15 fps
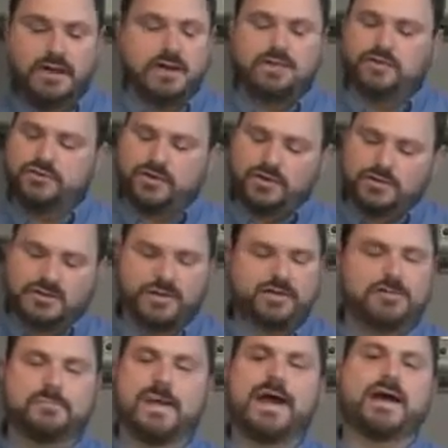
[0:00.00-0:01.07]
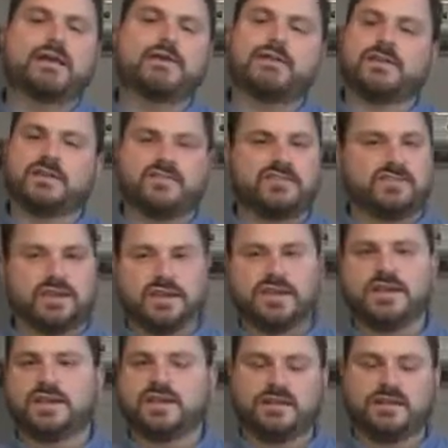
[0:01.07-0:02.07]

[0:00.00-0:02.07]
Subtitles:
and the sugar is going to spatter, and it's sticky,